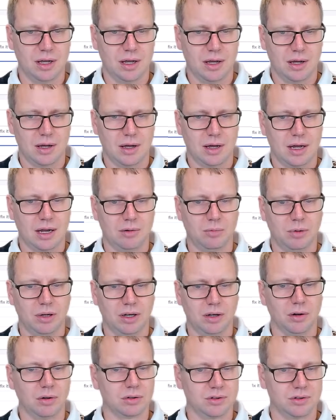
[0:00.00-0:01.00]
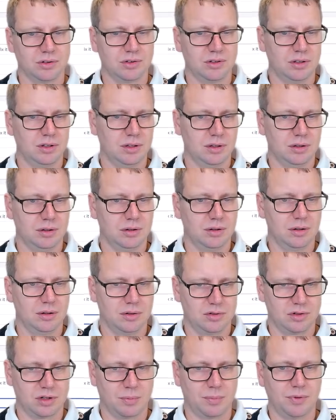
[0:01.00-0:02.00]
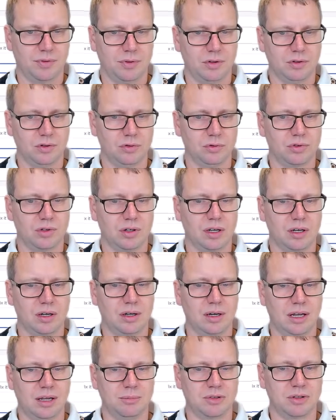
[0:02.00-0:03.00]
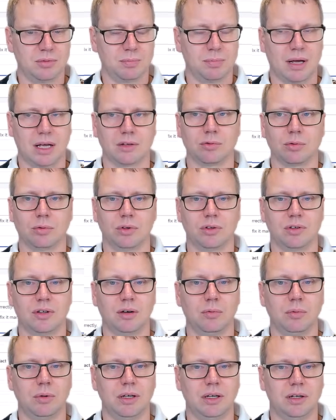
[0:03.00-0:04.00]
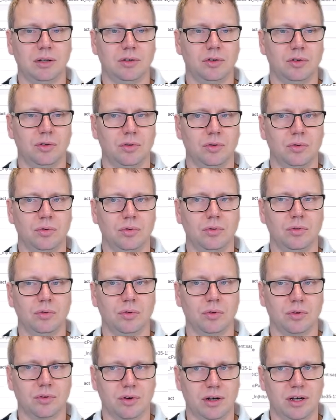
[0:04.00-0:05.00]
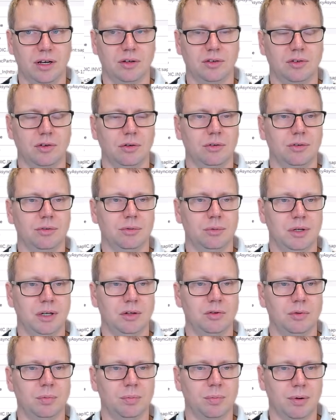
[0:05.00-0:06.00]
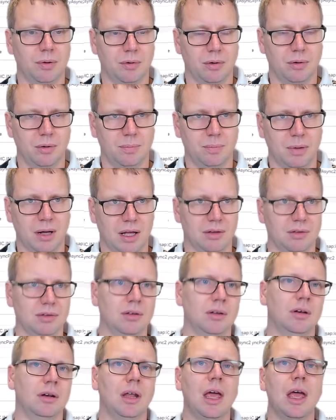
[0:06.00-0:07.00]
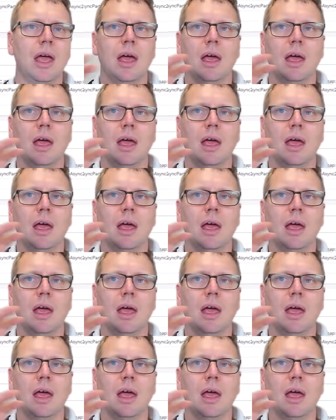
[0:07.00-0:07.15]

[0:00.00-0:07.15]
And we can also see some of the user names and passwords that we need to, credentials and need to pass in.